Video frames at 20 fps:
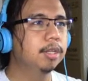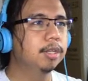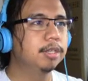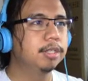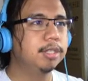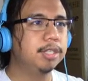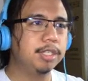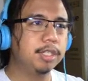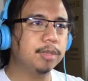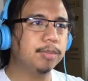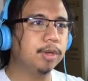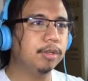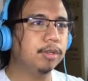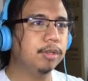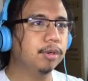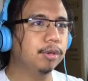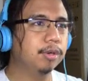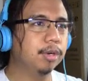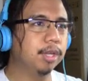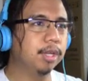She's about
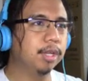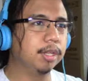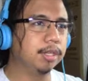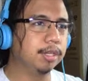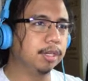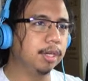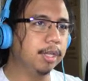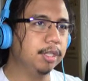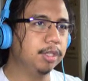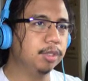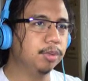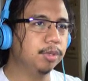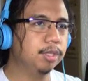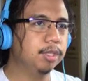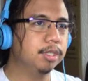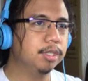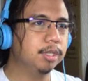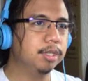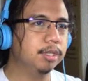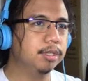your age, late
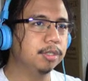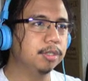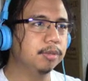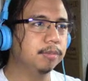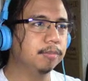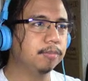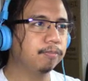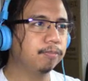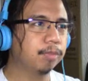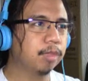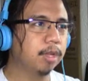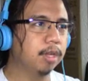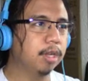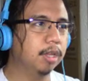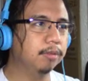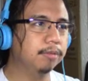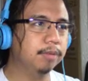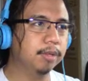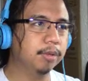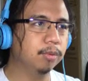20s,
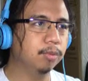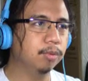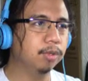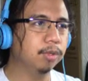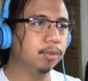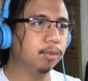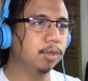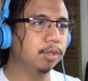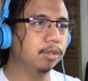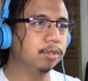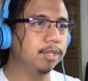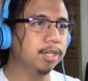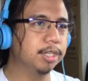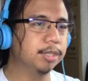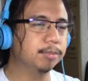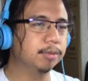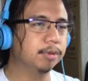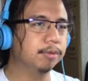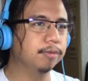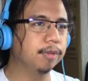laughing with
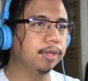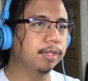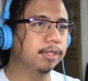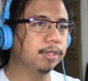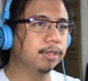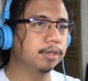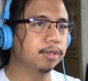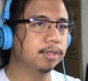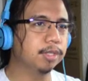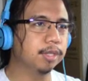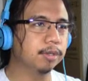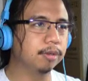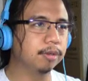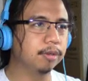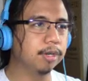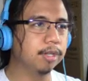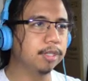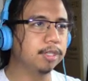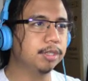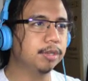well-dressed professors and
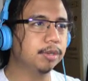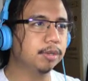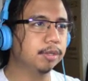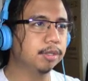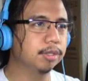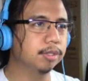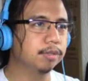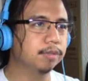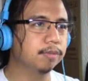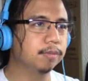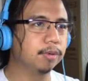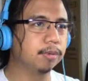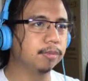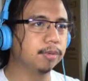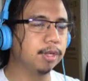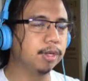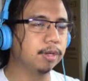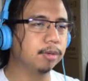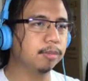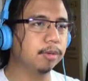grad students from
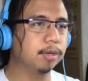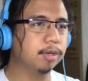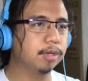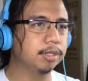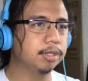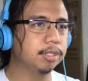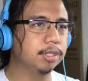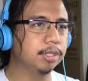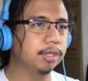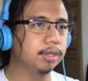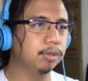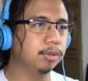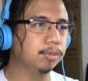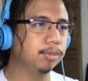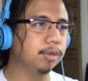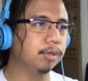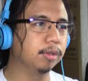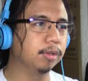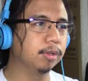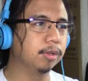nearby CU
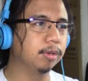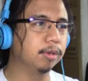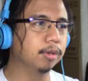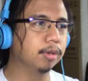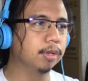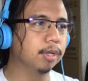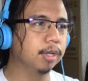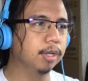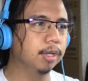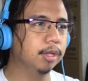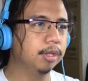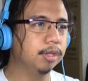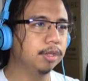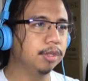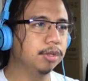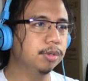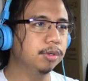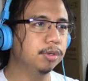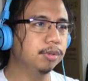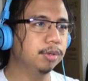Boulder.
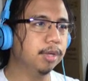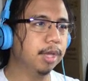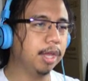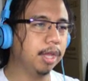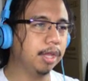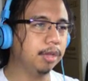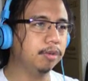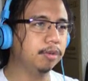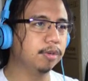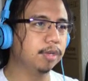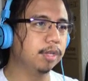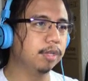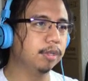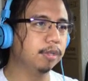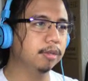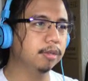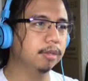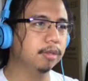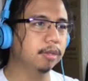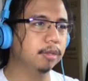You, Henry,
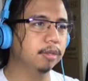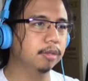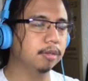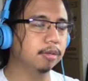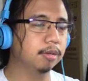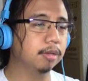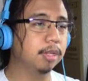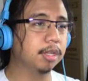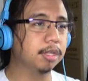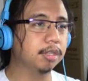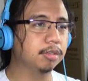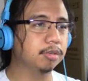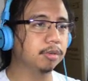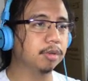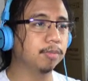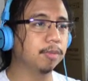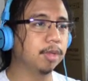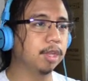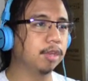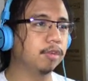okay, so
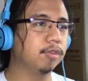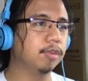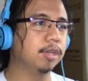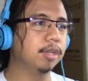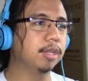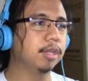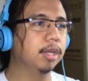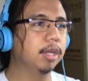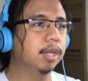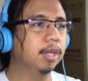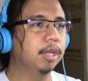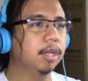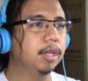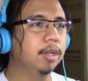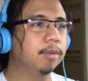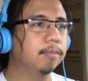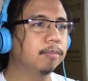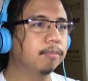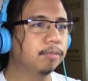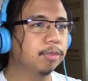I'm Henry,
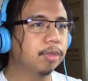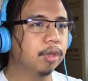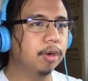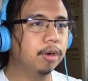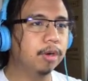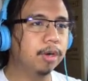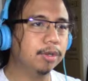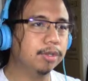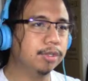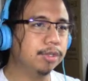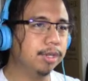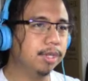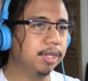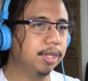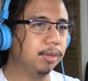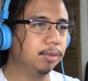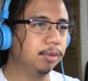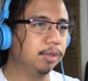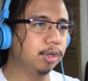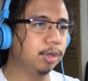are out
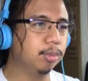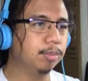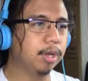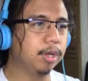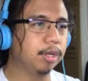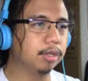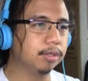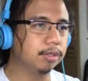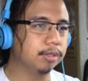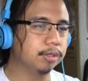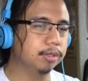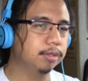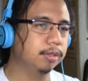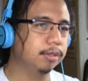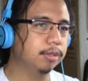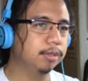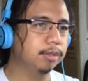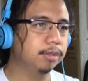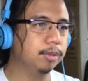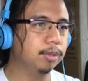drinking with your pals.
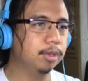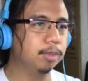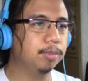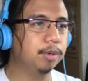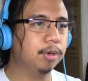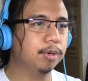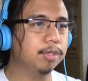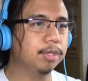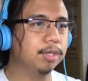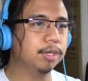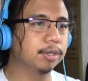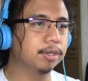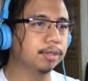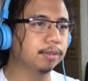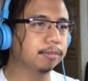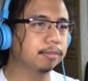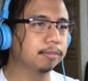You approach her.